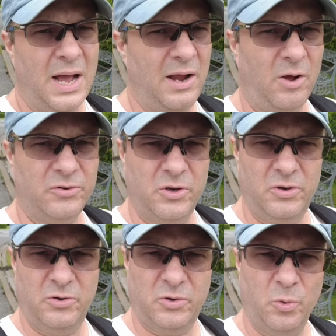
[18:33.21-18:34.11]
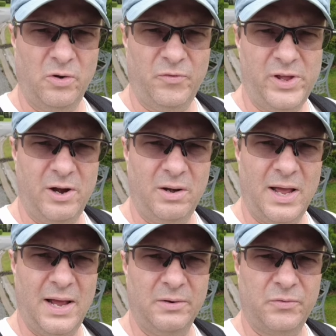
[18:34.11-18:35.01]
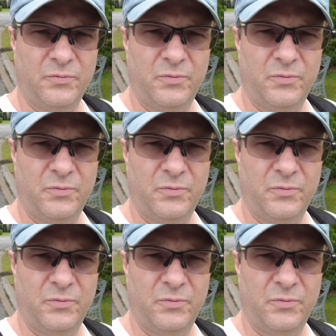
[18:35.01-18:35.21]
I also used to work for the airlines